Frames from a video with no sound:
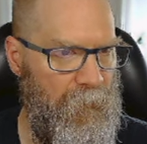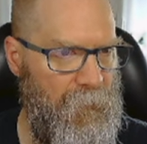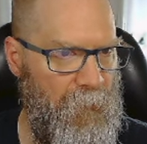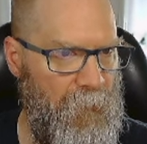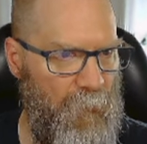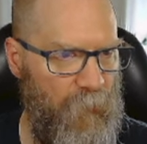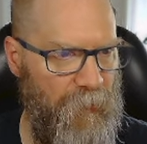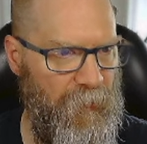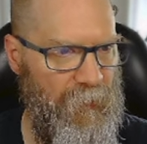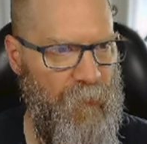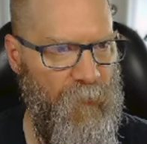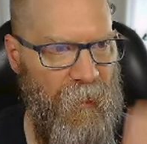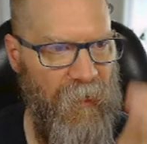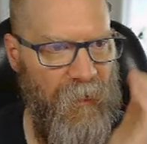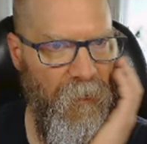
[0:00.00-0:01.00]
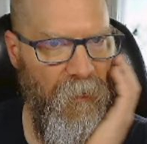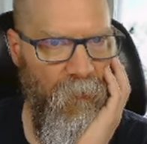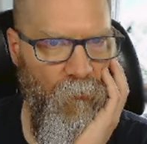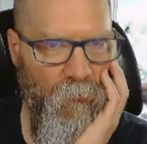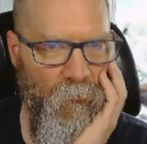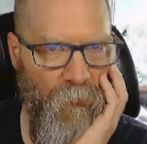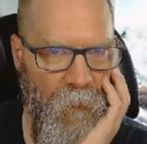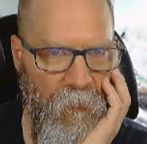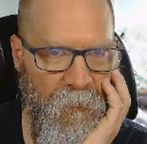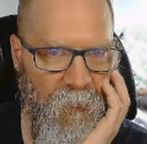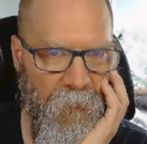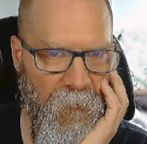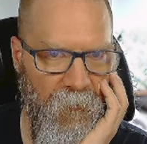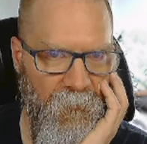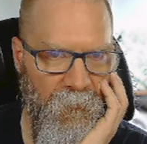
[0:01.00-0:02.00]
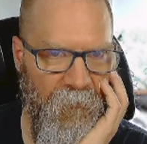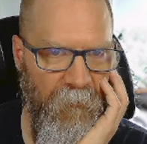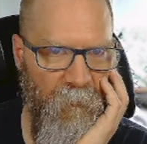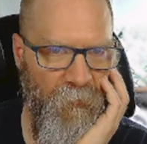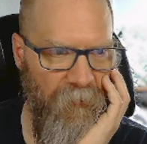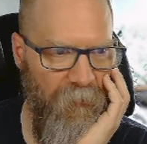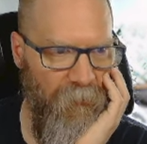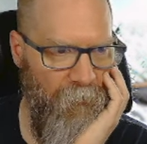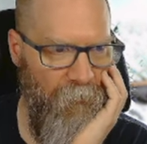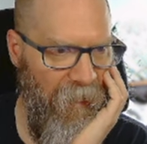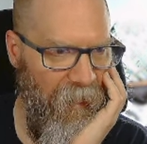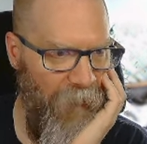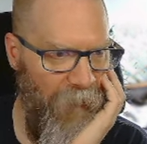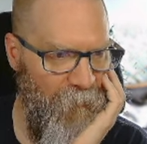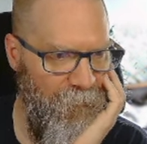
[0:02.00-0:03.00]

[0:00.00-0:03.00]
And we're going to create a really simple little map.